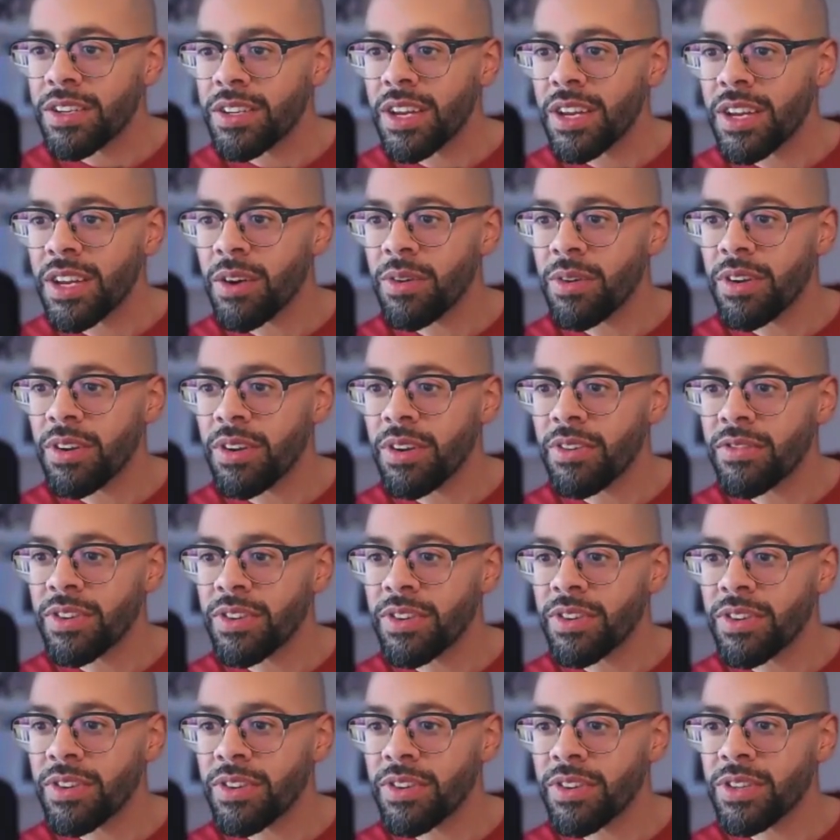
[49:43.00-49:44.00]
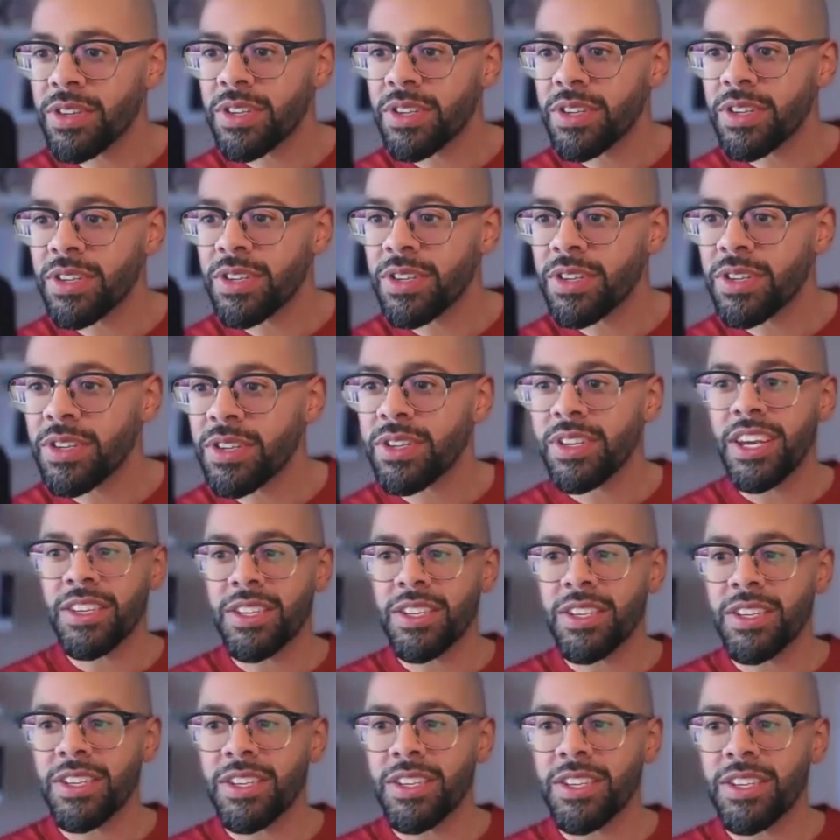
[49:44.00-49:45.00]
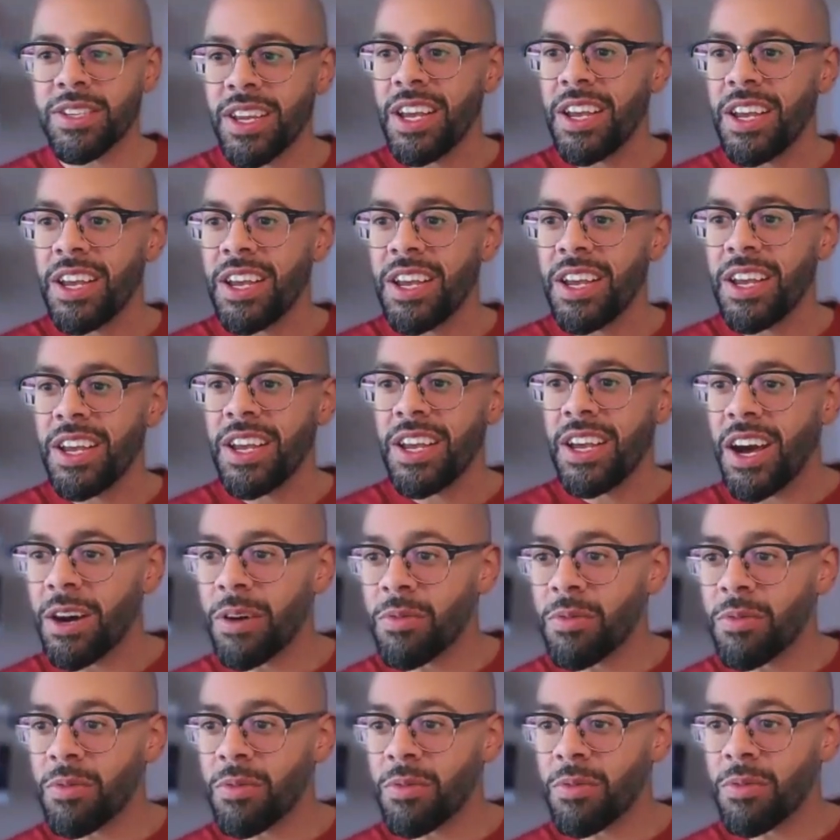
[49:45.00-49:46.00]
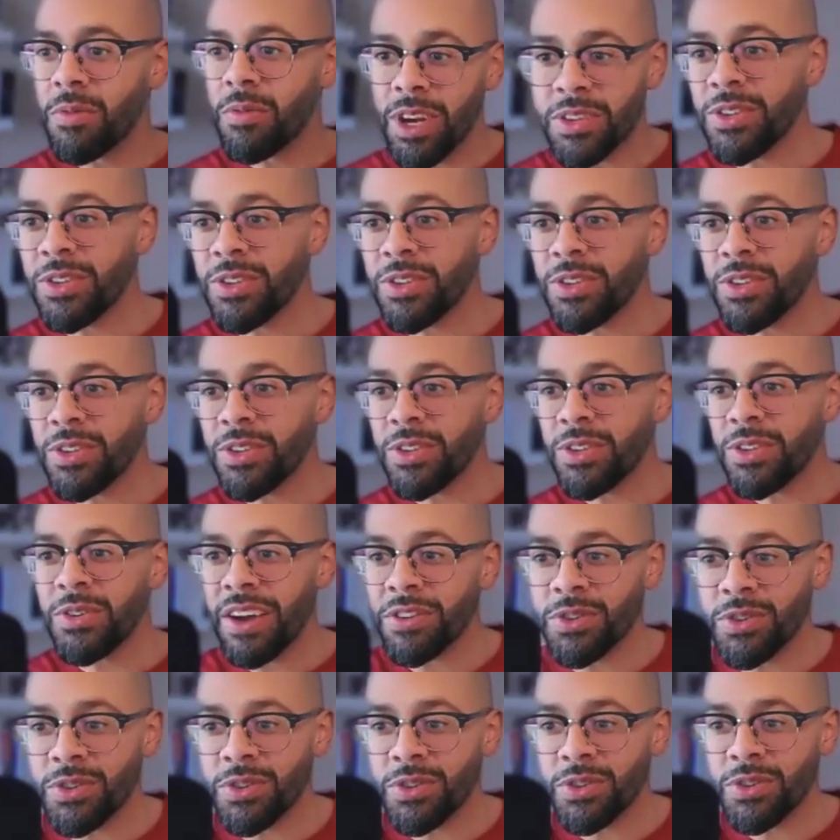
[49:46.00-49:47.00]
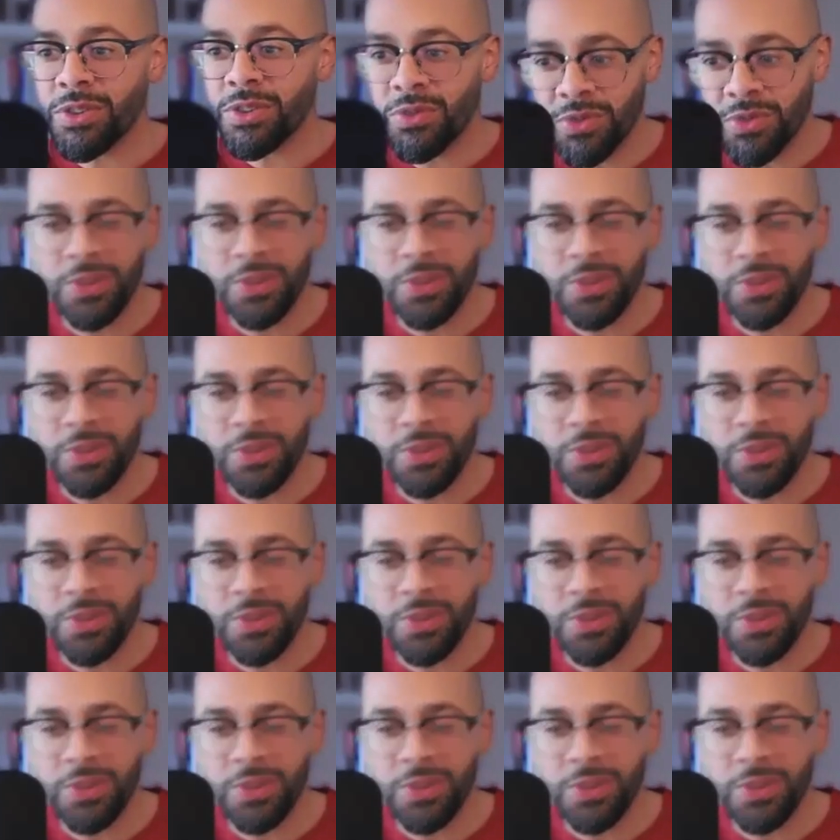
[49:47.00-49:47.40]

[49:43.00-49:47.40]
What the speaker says: Chat, we have resources. Yes. We also do have those